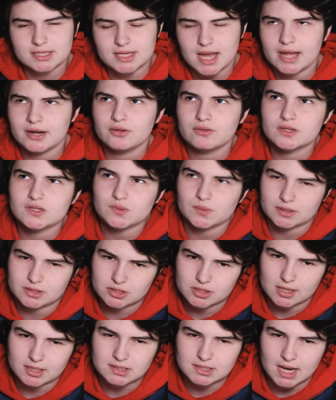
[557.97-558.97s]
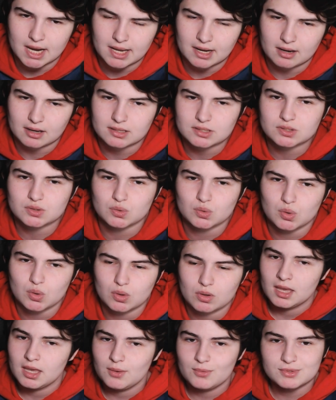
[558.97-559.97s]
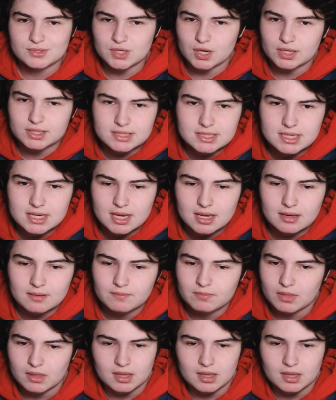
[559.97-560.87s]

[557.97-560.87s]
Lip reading: I knew this one trans guy in high school. He was on T.